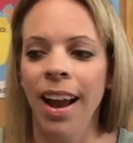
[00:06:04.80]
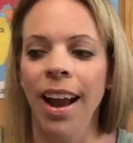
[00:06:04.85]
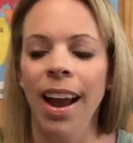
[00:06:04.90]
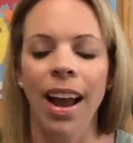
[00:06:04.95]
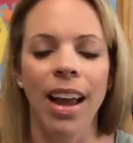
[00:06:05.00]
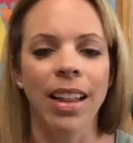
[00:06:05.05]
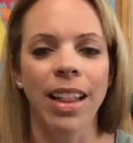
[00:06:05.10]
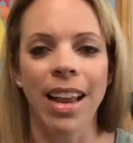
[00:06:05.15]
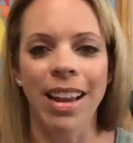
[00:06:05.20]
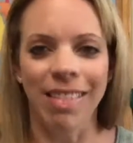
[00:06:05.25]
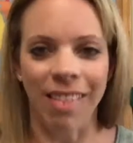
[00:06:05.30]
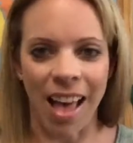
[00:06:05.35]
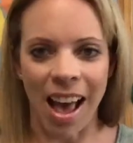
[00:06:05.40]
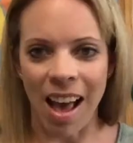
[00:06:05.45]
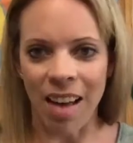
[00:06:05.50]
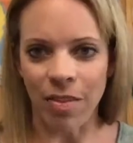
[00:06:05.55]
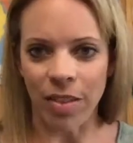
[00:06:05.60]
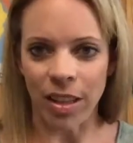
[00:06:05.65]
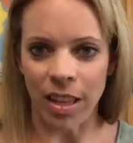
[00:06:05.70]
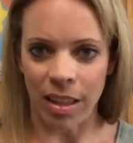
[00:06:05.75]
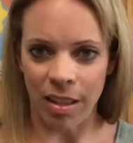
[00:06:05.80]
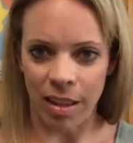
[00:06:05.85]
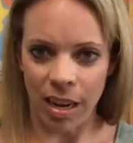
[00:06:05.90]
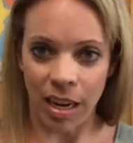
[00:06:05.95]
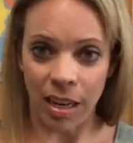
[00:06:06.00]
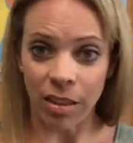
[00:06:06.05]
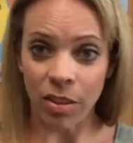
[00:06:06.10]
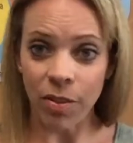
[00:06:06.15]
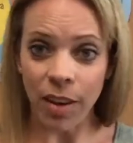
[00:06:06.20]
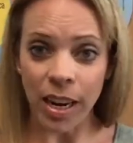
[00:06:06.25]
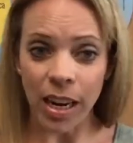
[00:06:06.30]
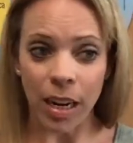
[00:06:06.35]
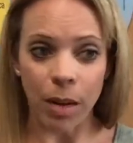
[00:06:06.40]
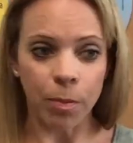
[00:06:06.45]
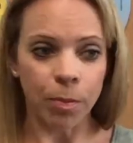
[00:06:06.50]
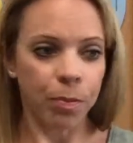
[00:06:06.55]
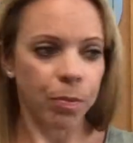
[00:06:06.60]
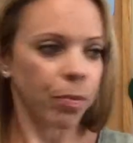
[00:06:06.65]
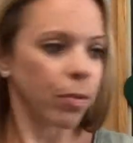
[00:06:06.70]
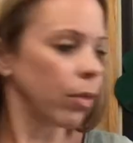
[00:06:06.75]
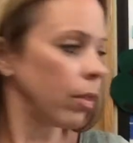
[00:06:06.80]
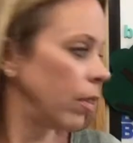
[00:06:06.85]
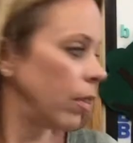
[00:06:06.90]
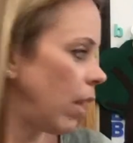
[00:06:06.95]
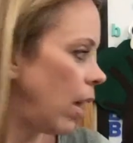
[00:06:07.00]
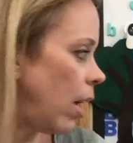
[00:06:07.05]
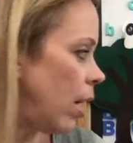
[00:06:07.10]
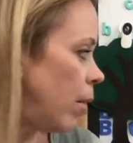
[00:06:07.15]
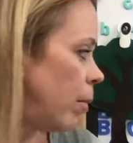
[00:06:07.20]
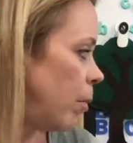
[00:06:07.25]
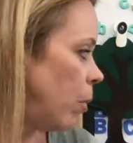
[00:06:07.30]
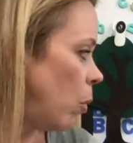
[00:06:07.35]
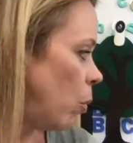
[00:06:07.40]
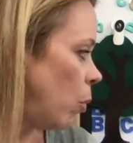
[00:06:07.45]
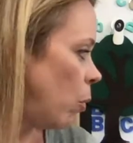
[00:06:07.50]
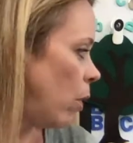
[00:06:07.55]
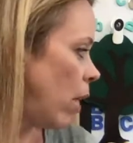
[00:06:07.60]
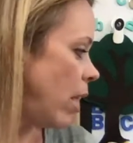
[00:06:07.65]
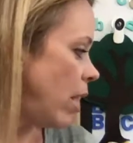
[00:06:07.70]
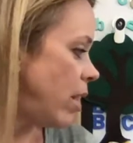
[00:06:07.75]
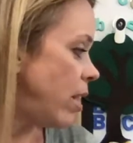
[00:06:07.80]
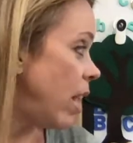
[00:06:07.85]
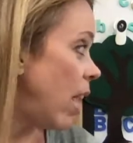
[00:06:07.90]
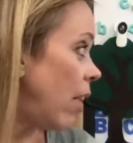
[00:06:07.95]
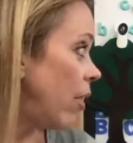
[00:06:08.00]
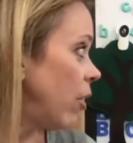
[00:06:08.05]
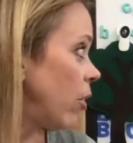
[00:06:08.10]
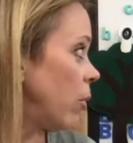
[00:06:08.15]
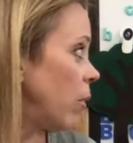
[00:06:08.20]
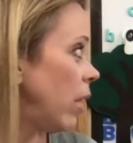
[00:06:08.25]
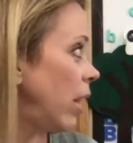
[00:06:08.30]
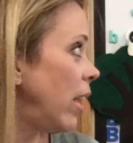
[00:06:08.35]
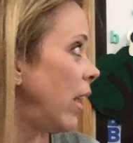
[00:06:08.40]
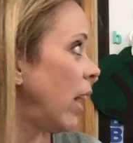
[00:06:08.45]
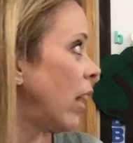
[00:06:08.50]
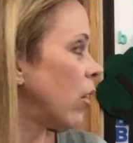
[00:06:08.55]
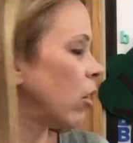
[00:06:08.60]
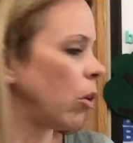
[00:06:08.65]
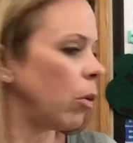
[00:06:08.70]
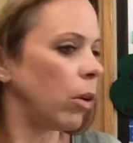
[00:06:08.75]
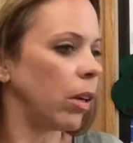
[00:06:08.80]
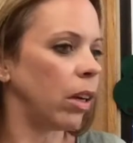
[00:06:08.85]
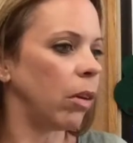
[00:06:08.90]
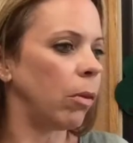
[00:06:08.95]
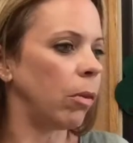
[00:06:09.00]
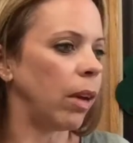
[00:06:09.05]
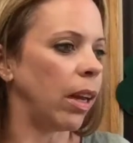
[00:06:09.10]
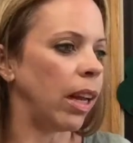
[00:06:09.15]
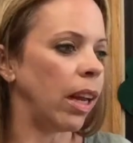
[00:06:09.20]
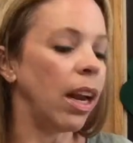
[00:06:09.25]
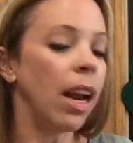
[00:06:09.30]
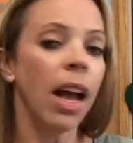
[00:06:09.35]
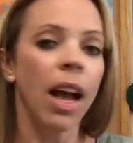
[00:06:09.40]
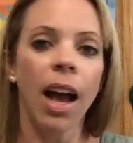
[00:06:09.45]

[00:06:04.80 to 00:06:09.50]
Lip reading: And they laugh and they think it's funny. Another one, I don't know where it went.